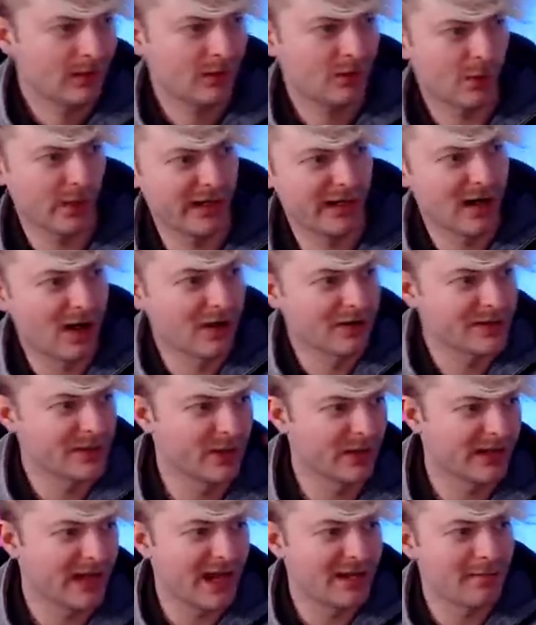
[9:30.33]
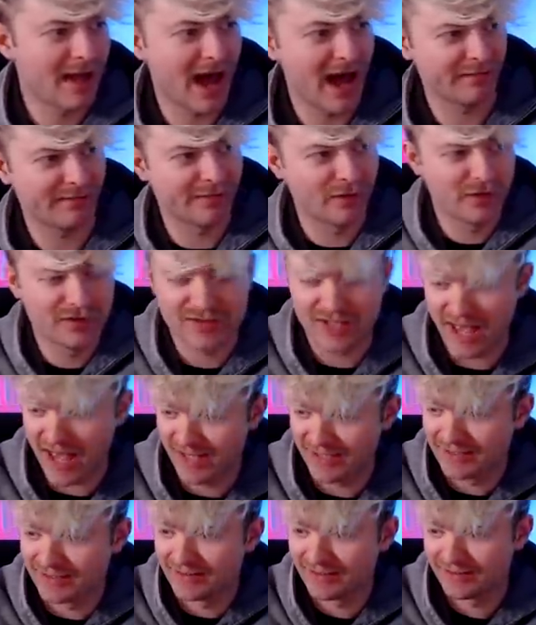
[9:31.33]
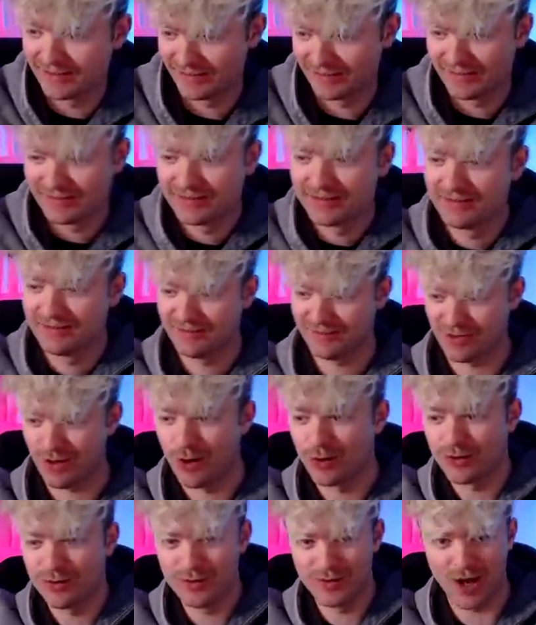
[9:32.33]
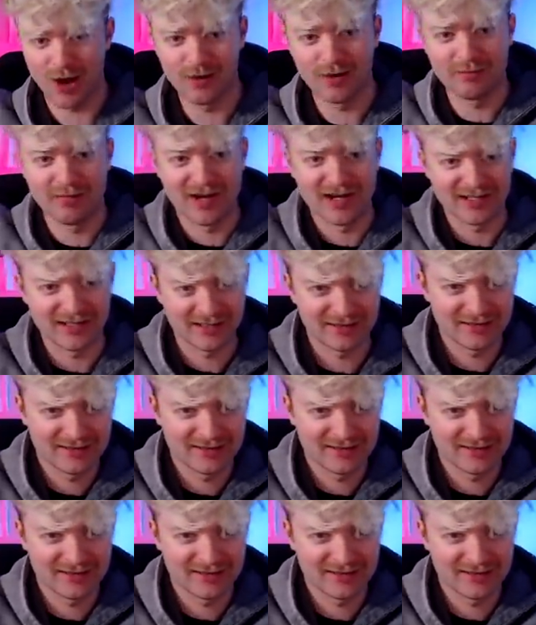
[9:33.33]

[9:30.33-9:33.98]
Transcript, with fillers: $20 Hurricane Matt, full send. Oh, you know it, buddy.